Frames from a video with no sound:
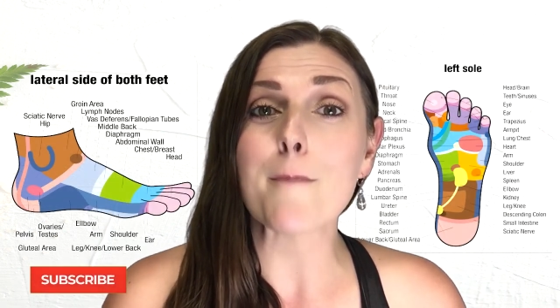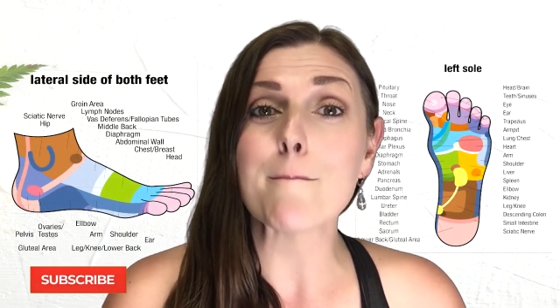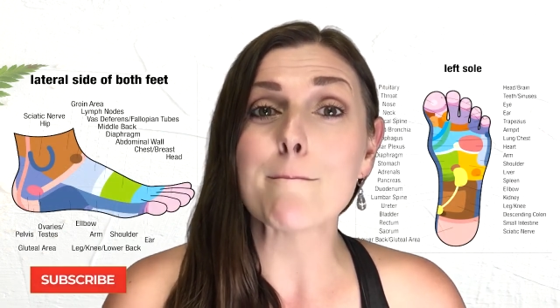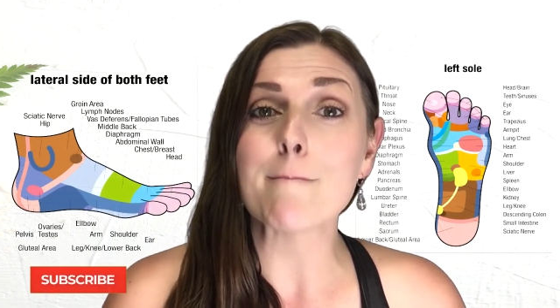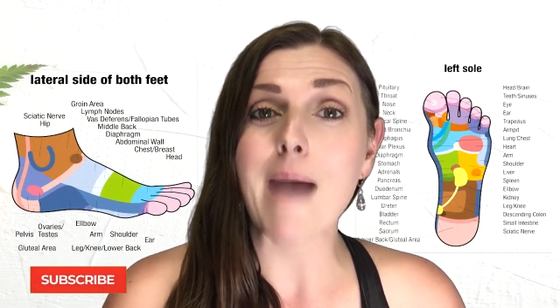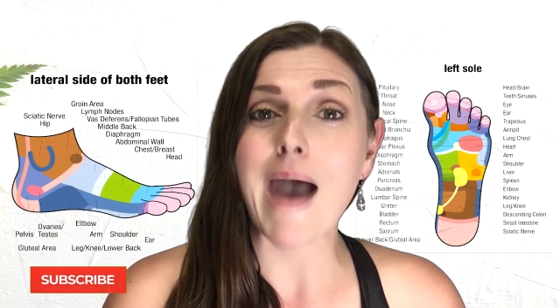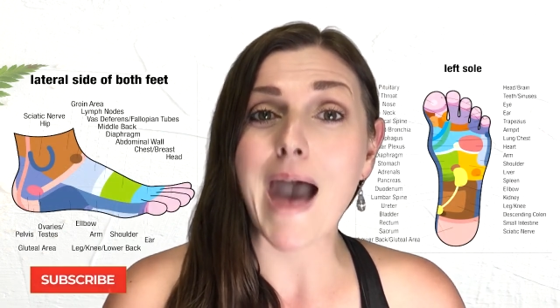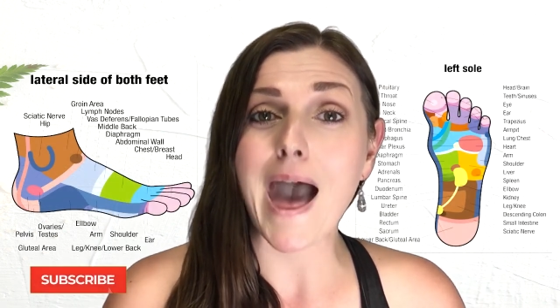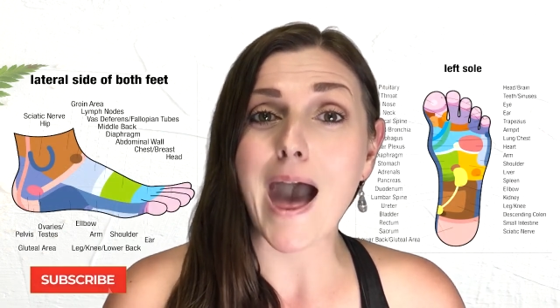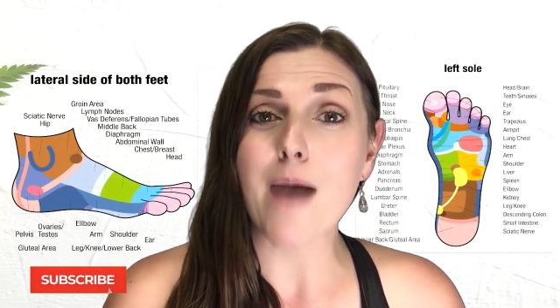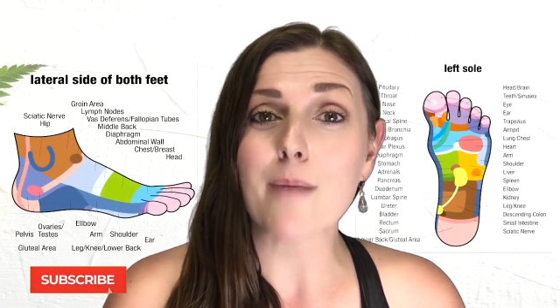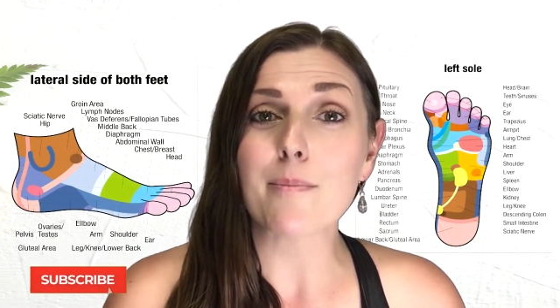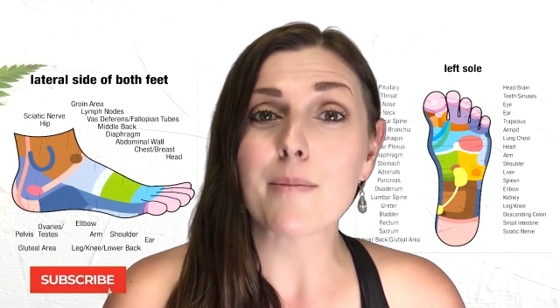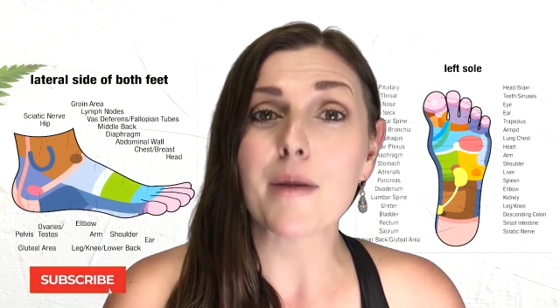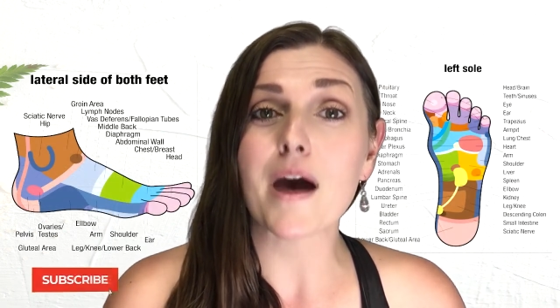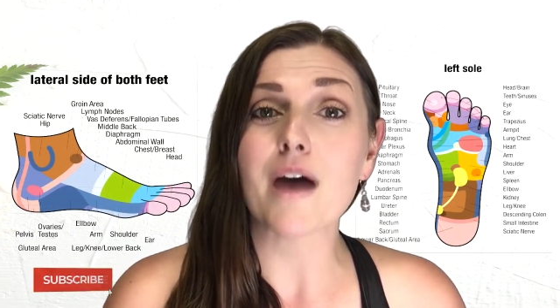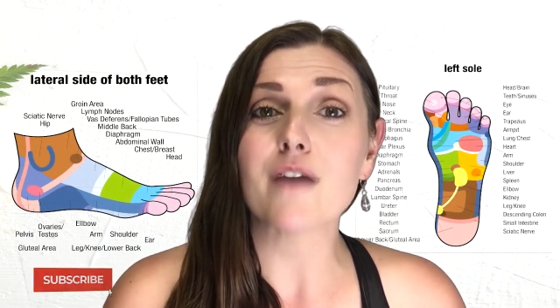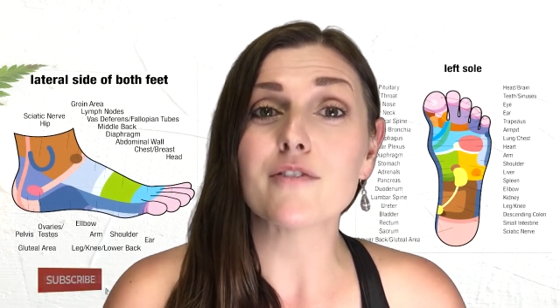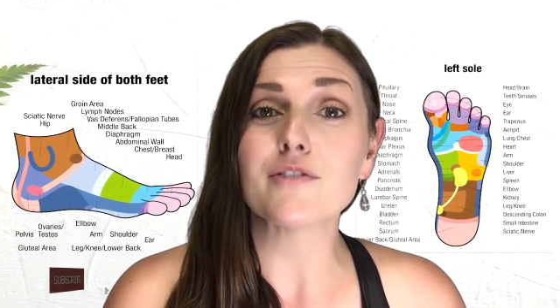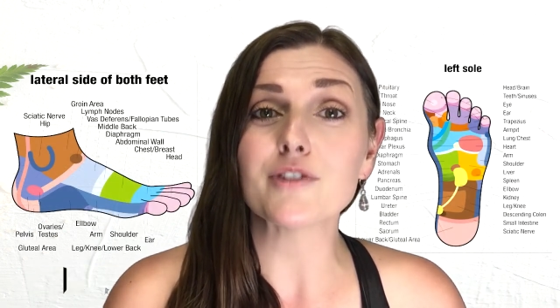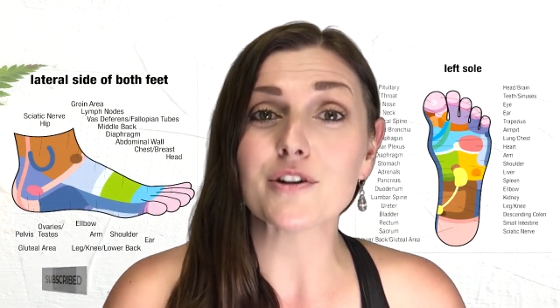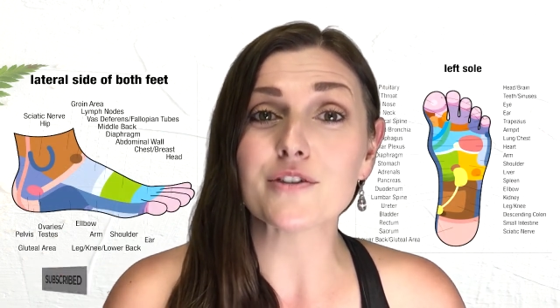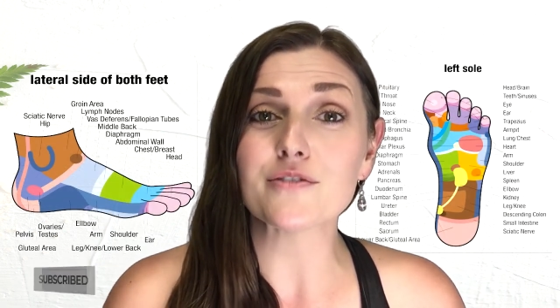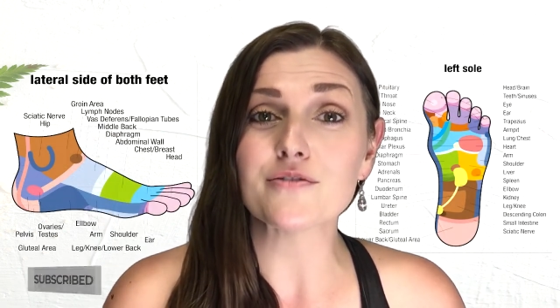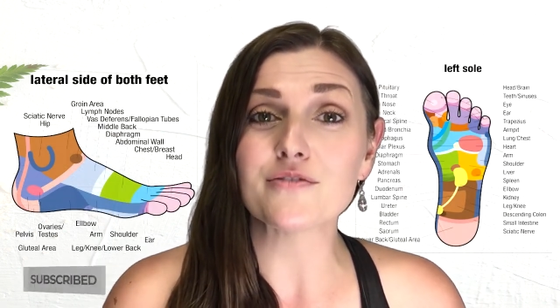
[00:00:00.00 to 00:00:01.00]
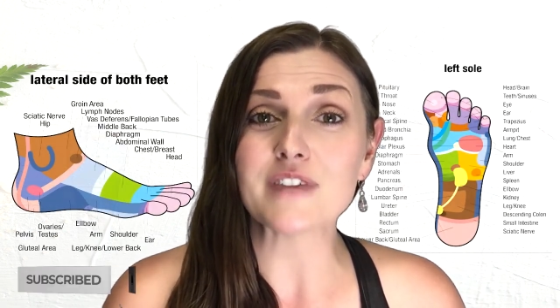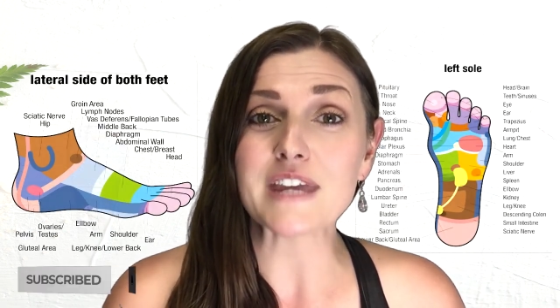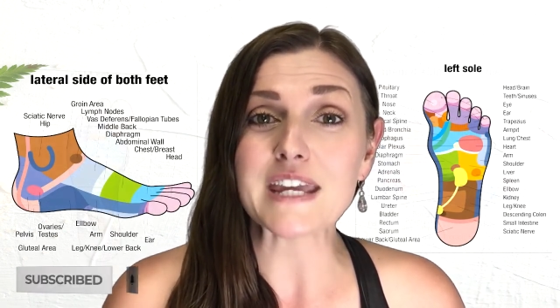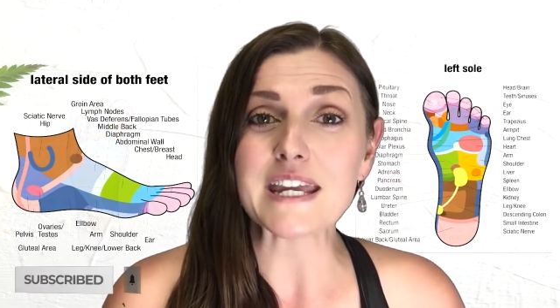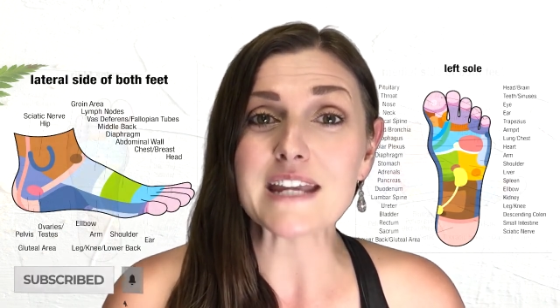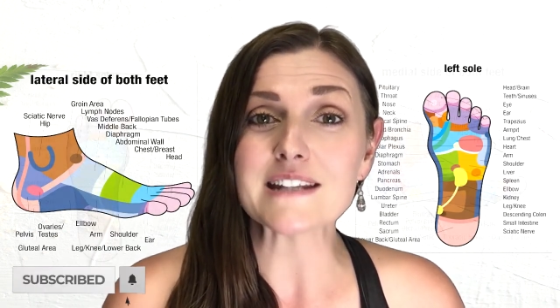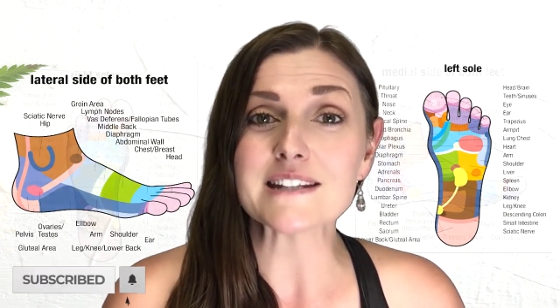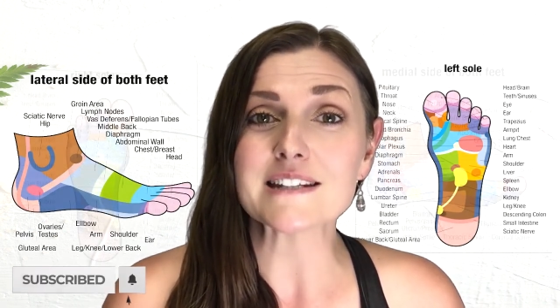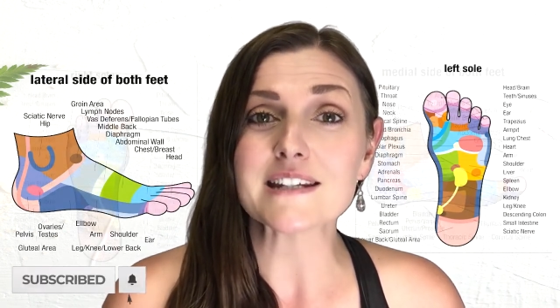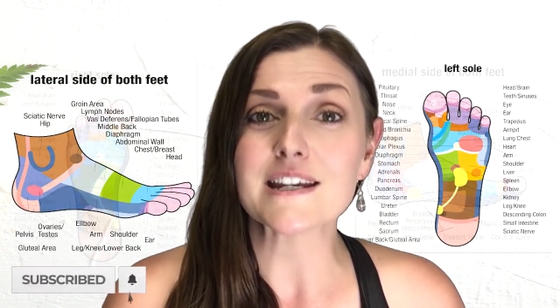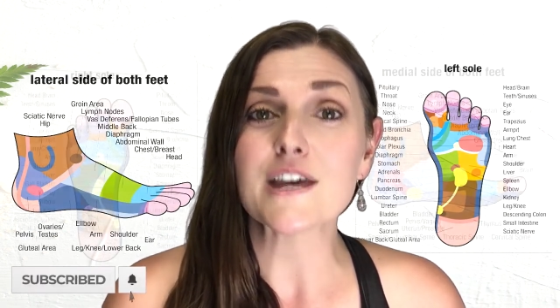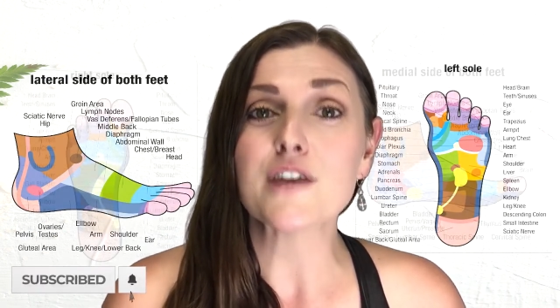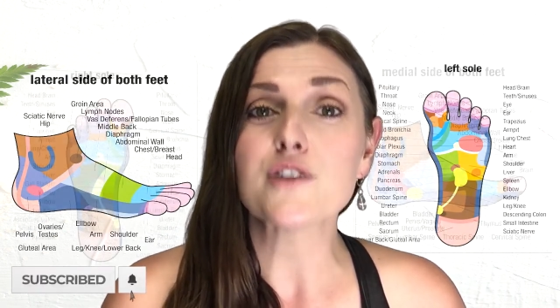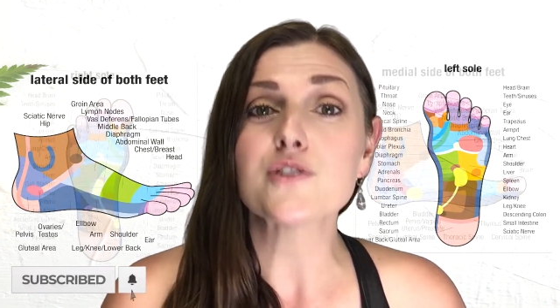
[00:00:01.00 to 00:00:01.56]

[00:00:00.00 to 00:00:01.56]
map of your feet